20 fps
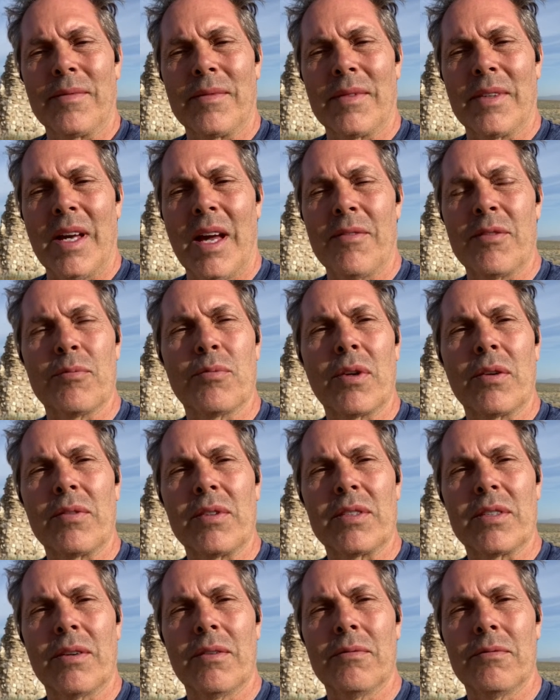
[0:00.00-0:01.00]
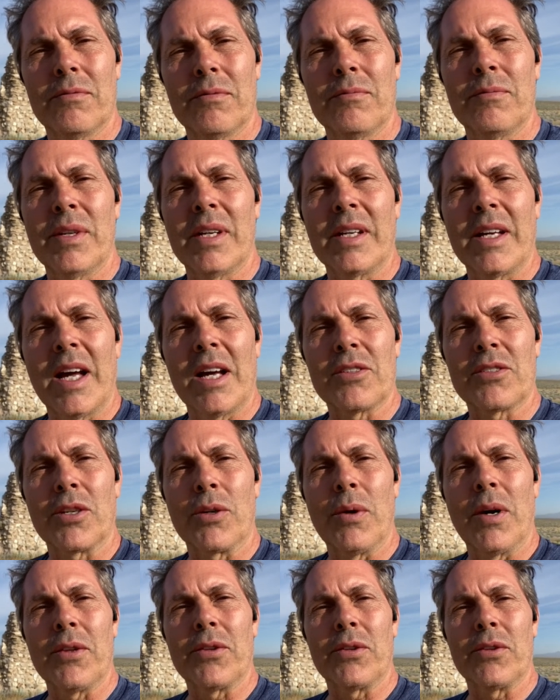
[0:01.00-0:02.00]
have the privilege of being asked to
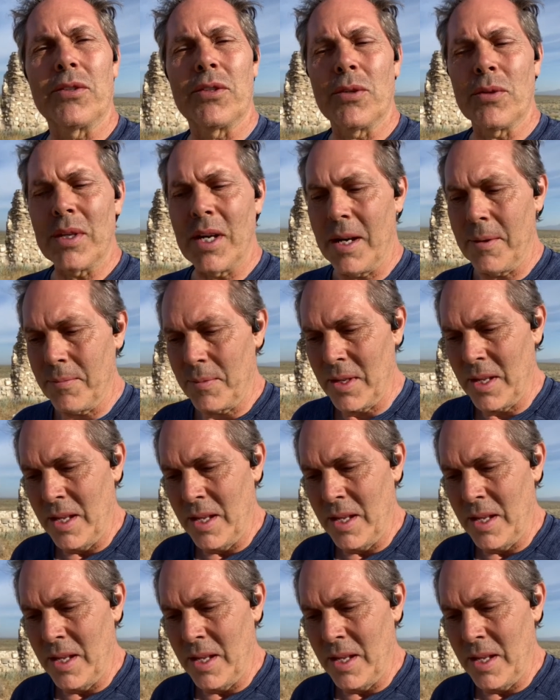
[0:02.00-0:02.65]
go out there and do that.